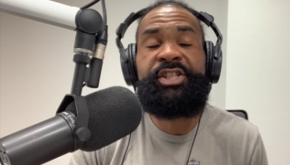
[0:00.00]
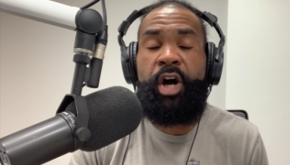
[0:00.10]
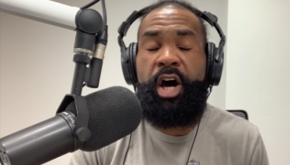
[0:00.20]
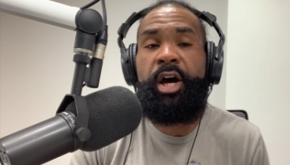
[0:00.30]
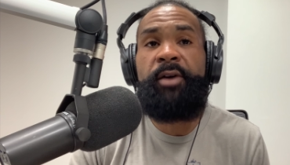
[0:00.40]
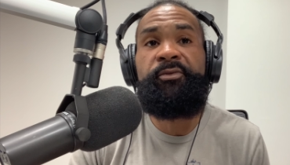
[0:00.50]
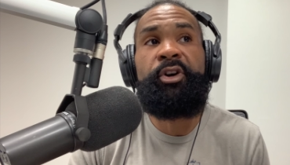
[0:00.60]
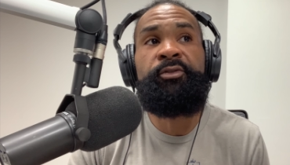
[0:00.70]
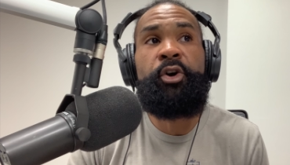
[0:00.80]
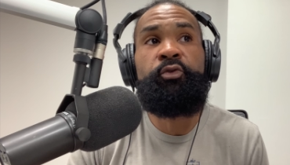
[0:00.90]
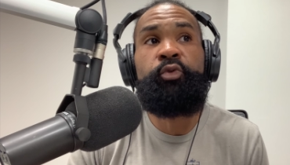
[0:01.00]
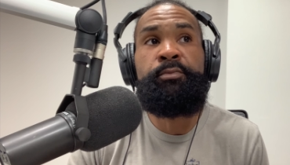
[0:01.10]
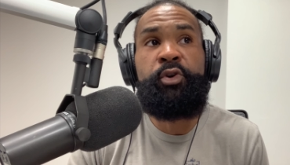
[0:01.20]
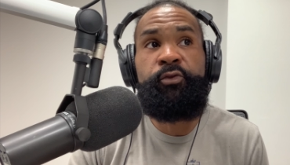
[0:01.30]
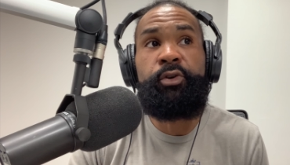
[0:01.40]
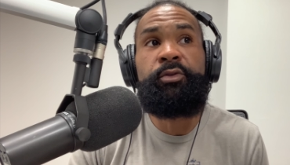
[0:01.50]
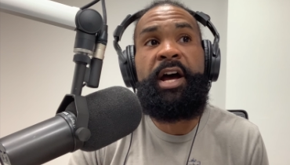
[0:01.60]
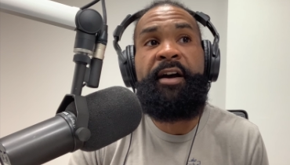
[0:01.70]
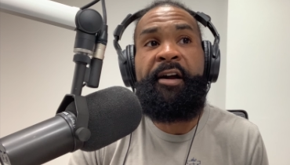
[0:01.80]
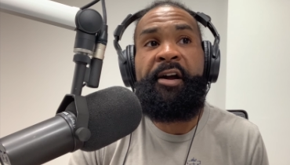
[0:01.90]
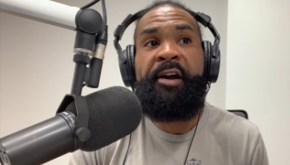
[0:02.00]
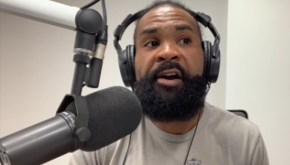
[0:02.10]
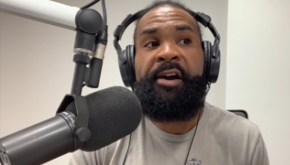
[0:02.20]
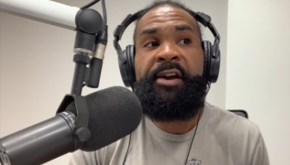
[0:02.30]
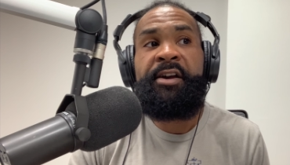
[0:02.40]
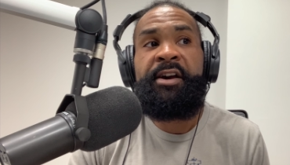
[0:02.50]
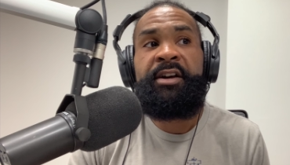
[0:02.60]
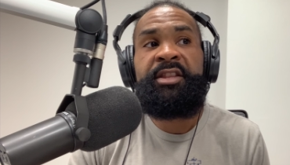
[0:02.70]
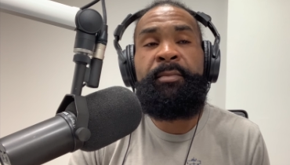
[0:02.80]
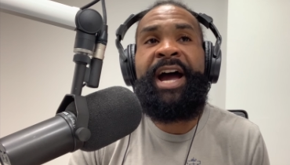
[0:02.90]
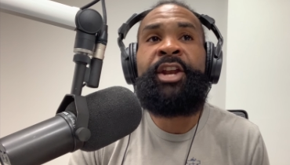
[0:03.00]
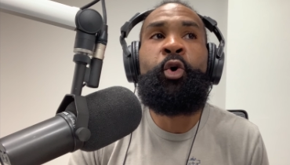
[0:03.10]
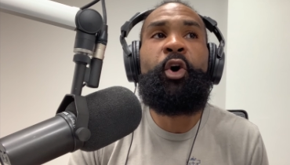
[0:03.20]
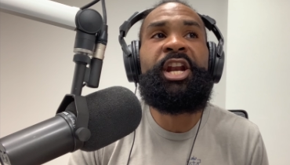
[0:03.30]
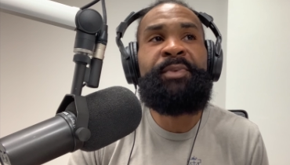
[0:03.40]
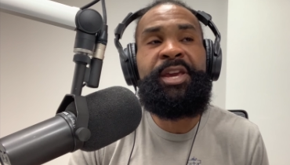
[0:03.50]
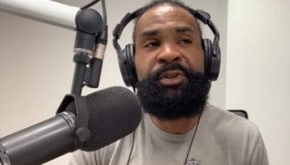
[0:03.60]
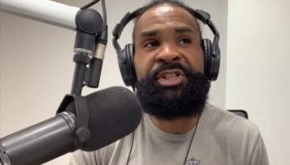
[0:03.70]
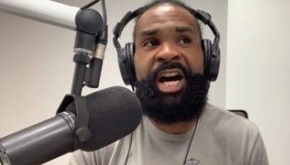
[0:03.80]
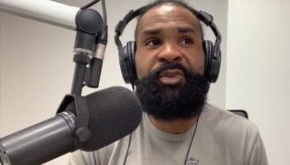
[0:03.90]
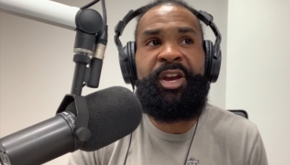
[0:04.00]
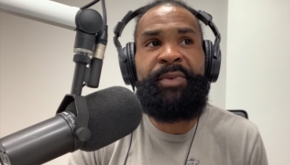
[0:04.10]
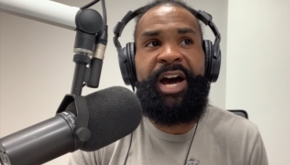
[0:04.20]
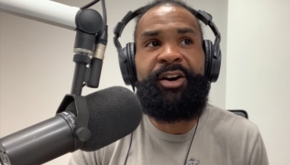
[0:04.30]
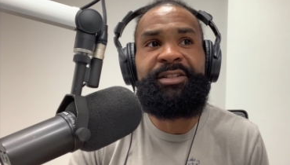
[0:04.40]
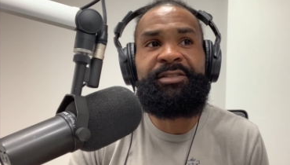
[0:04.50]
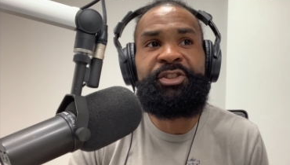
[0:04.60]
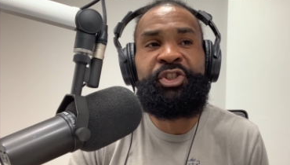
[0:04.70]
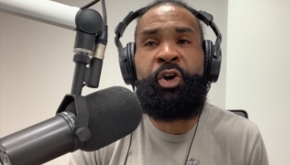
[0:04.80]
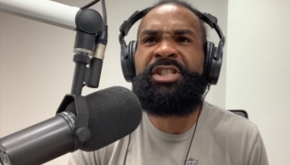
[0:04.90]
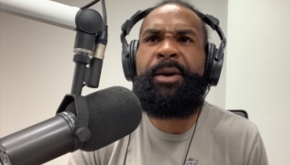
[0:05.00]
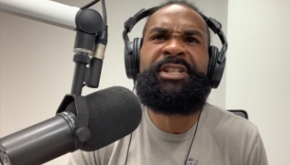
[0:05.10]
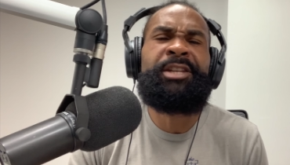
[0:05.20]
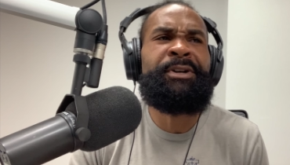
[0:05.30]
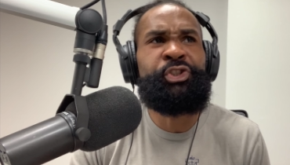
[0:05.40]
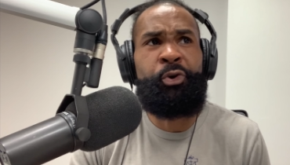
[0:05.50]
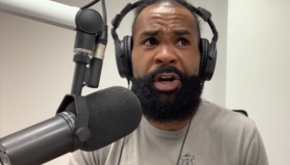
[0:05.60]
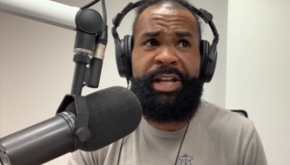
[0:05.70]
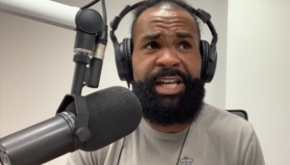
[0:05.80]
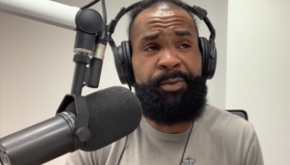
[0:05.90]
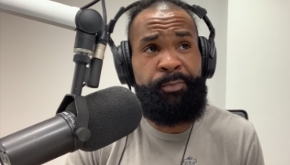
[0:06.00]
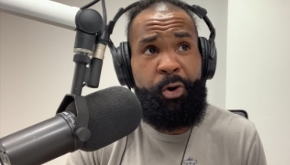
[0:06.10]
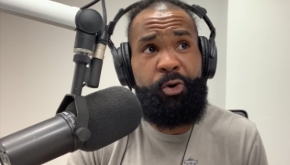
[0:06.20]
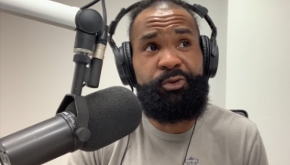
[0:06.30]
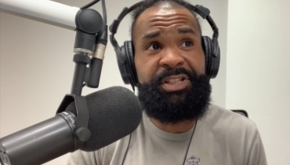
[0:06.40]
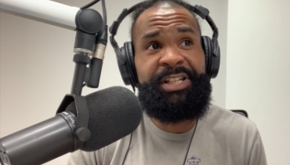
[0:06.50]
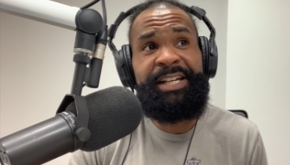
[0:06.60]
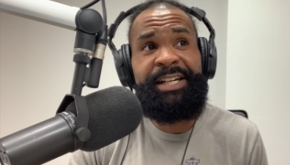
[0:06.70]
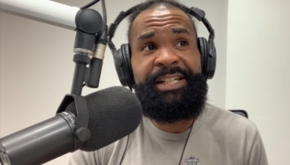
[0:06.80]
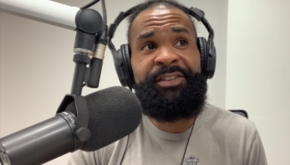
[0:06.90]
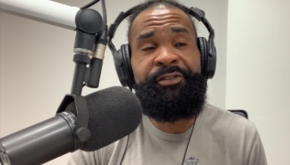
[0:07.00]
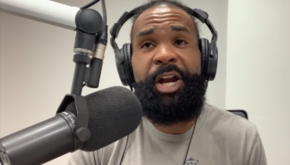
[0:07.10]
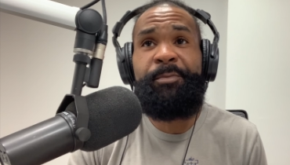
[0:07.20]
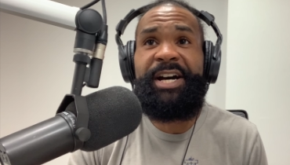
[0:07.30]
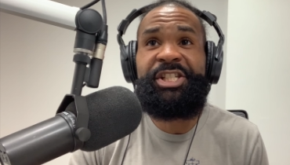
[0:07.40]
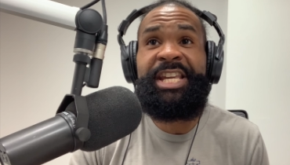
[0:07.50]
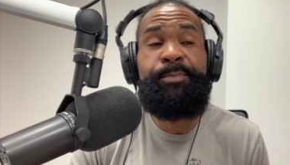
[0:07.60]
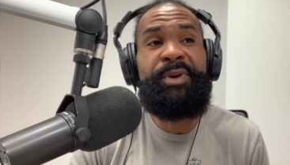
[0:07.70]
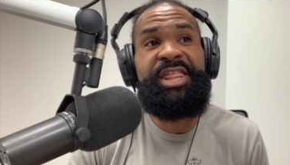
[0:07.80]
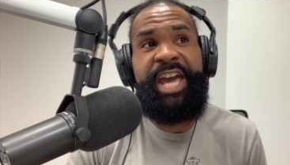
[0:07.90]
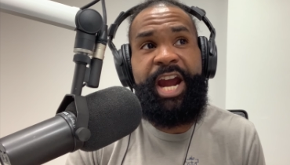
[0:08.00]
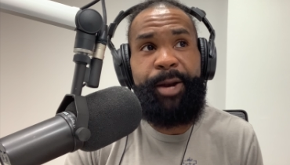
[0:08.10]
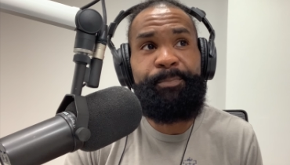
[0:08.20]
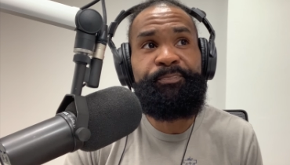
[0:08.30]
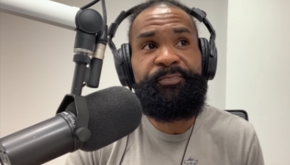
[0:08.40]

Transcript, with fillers: has gone up for voter removal, the minority people tell me about shows up as a majority in the polls to very much keep it there.